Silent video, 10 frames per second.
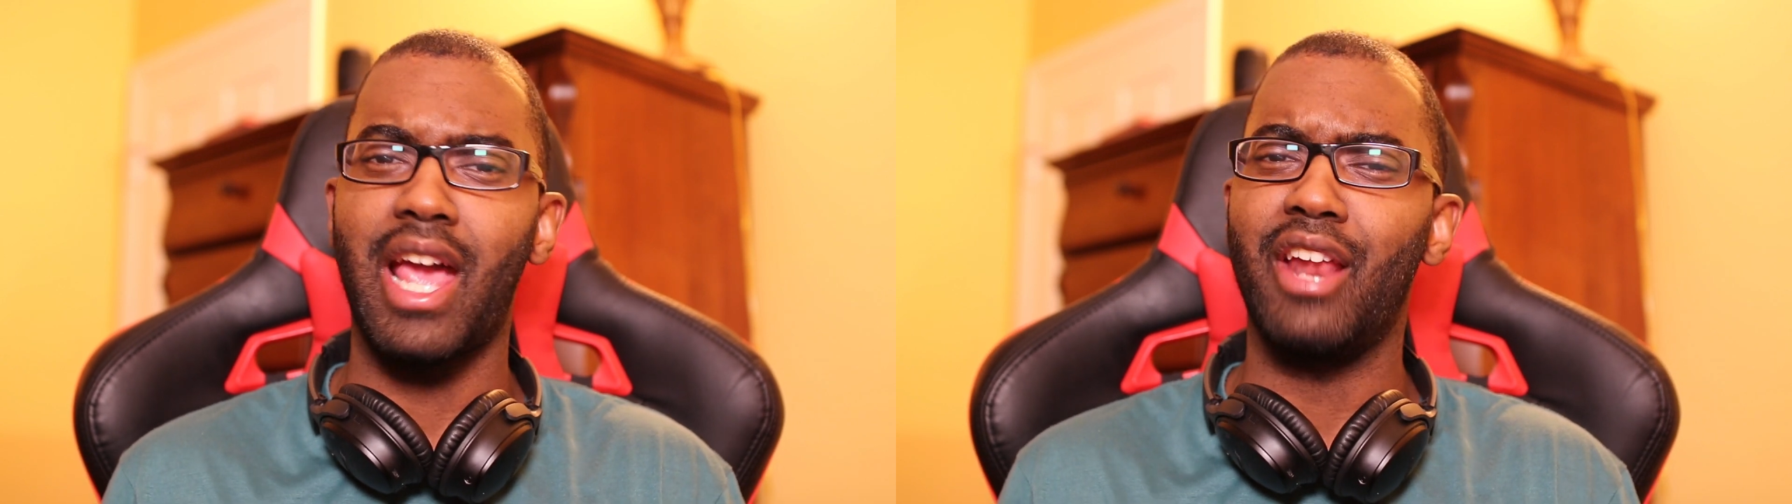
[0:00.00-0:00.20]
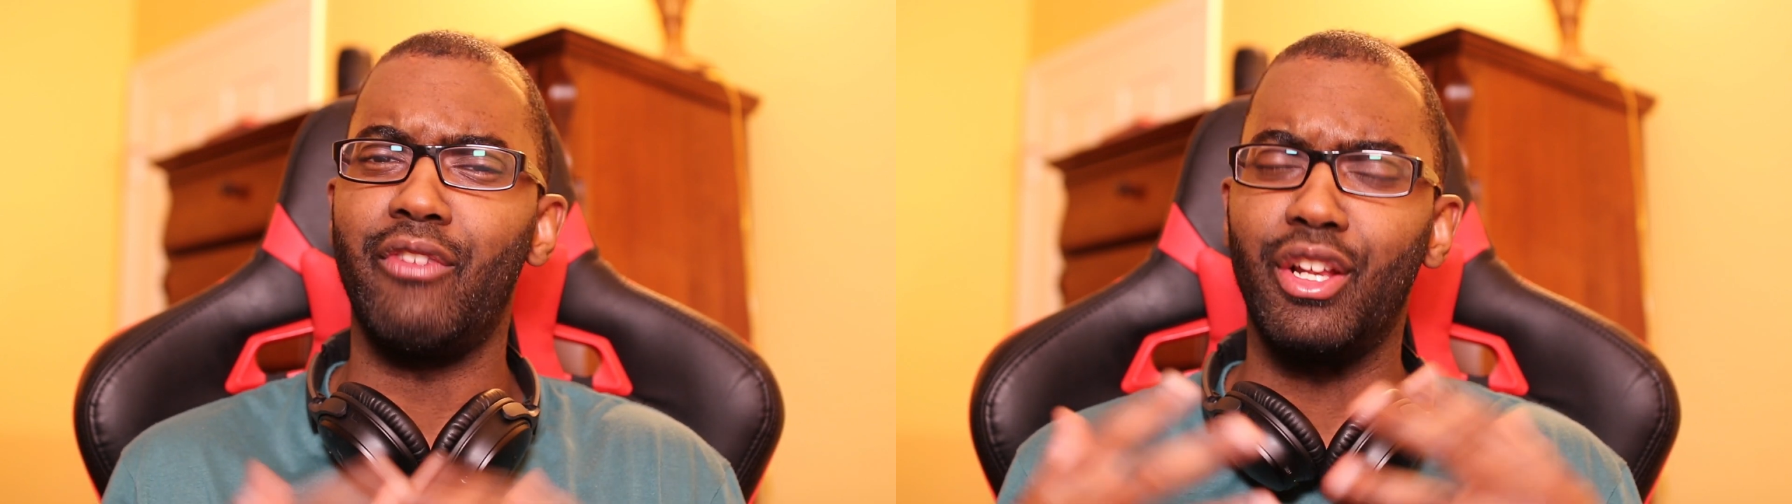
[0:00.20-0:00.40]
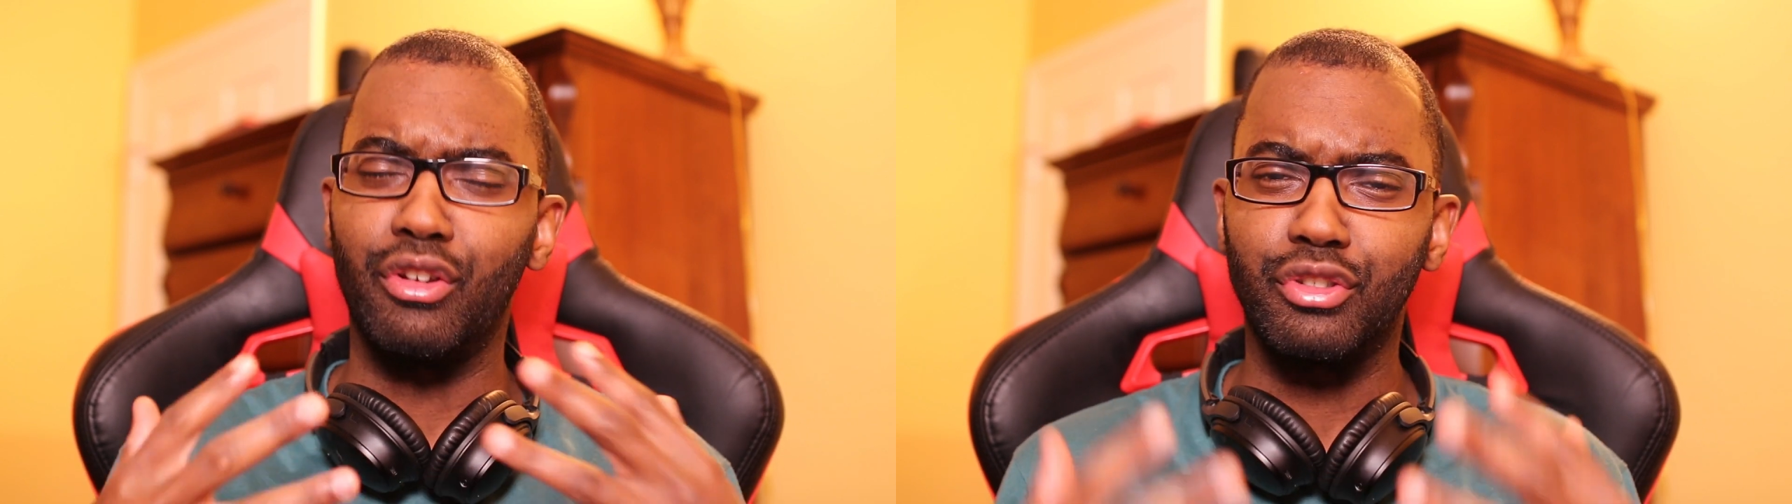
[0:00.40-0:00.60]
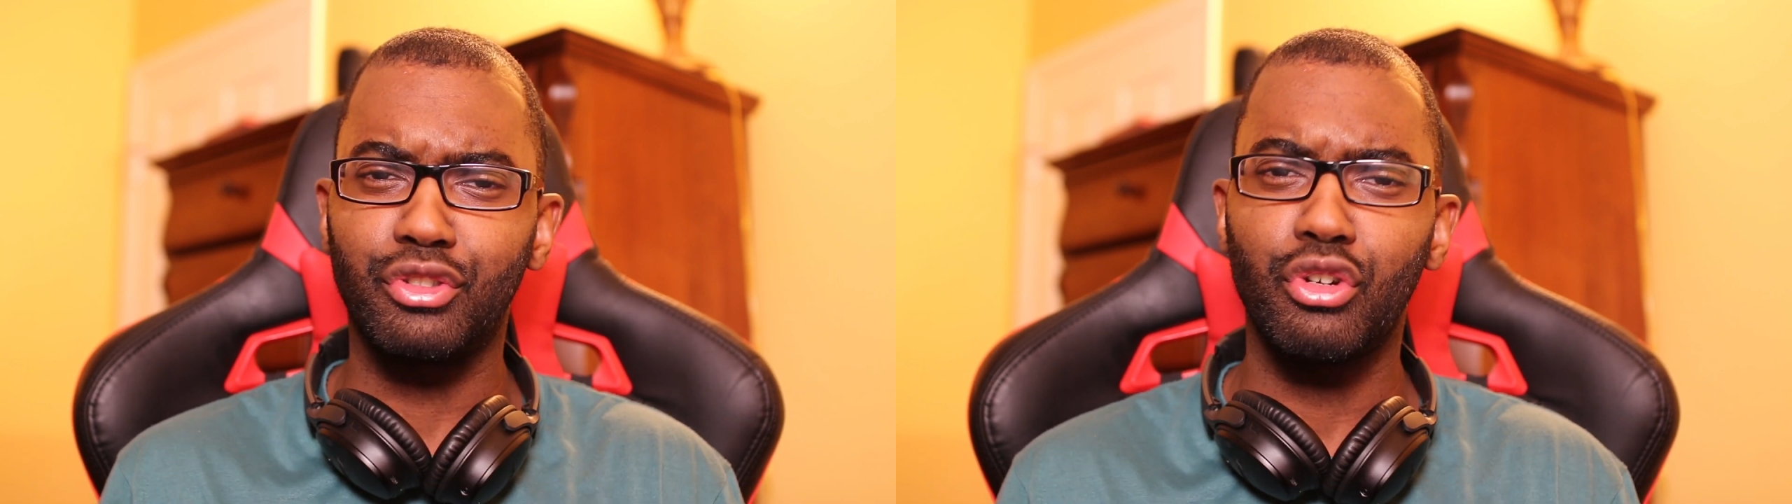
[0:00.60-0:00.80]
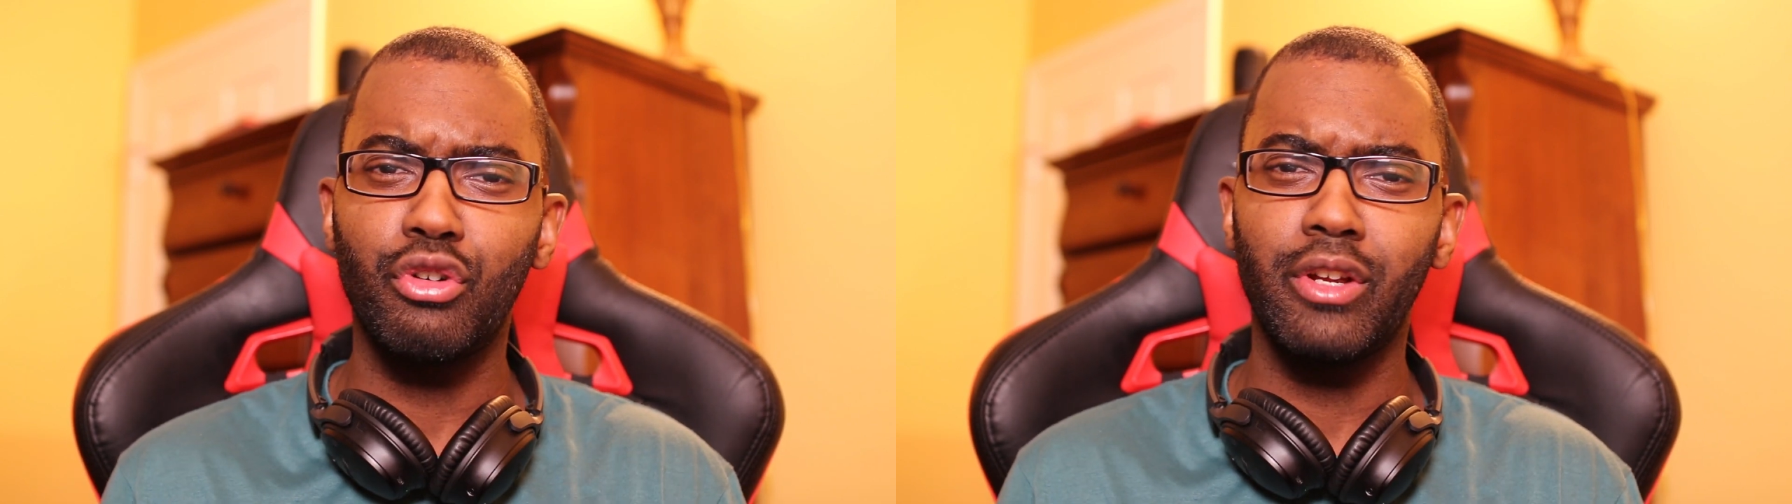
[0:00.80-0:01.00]
they had a really good
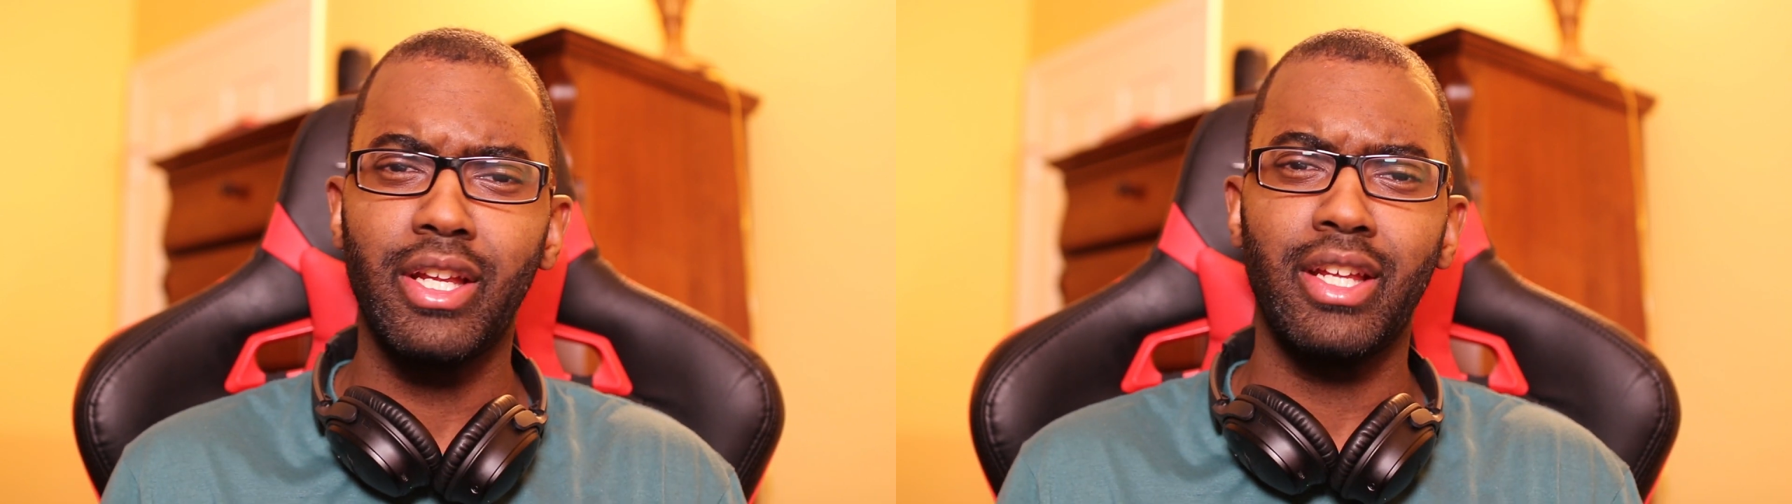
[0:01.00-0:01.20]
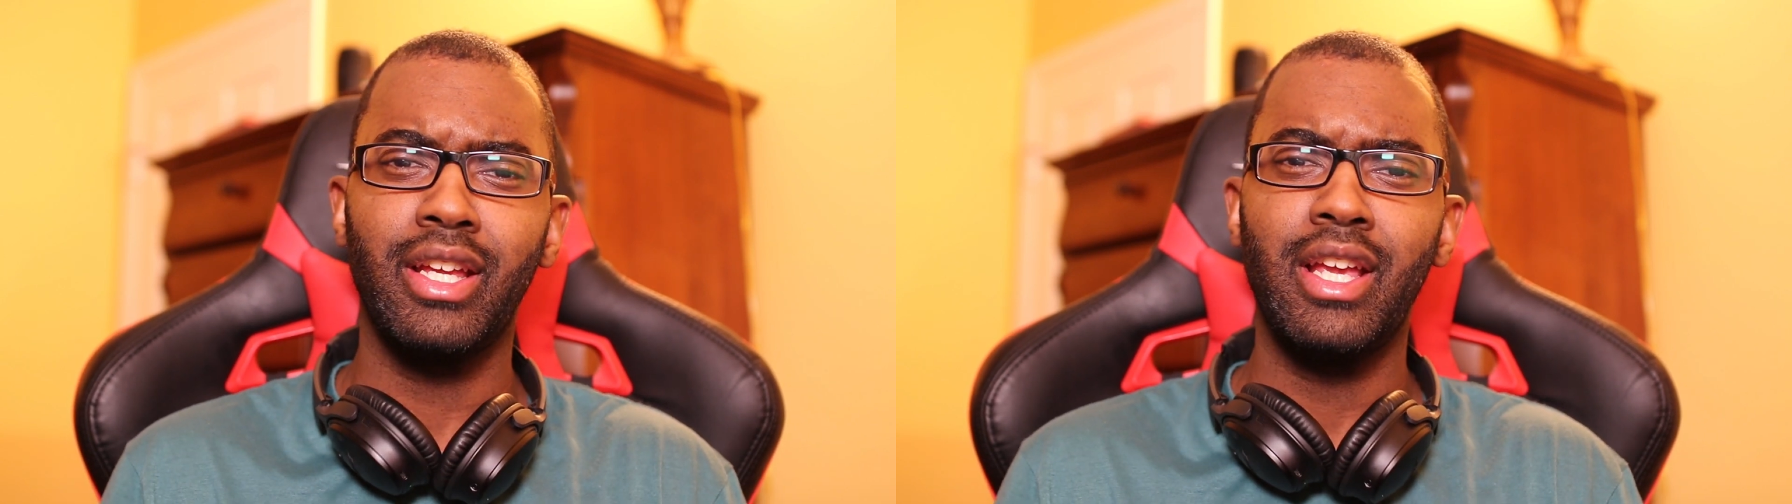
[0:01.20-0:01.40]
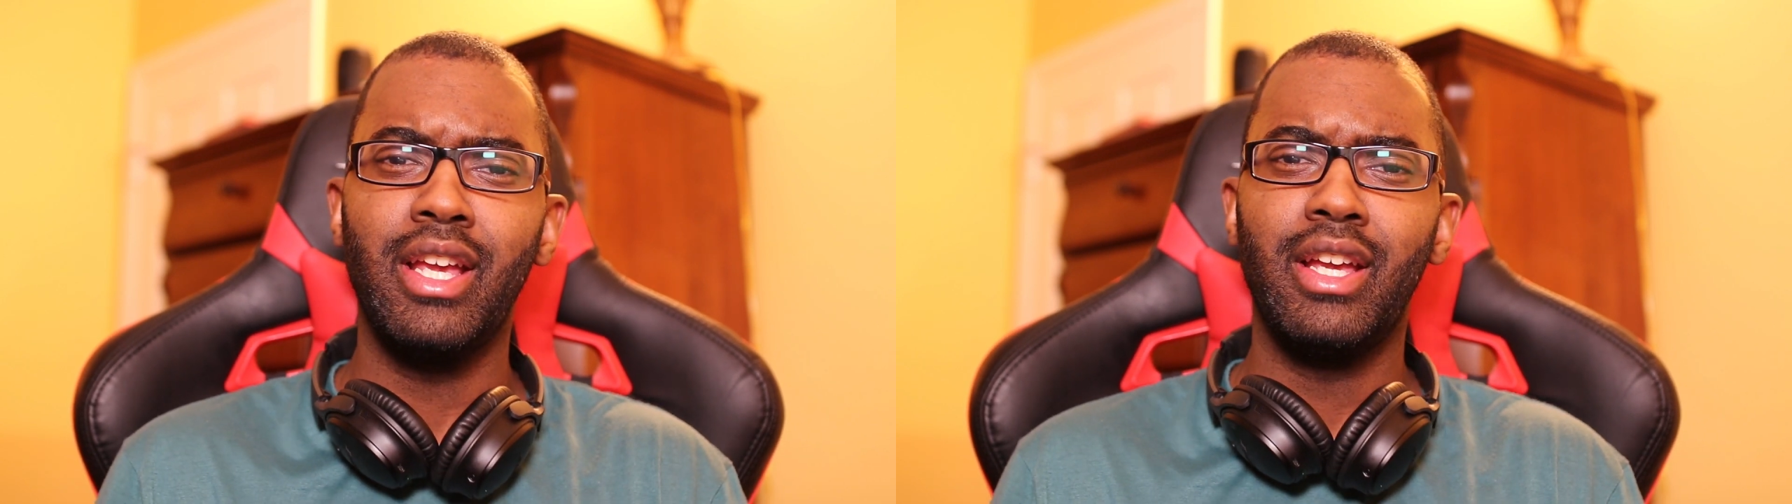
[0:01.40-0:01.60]
story.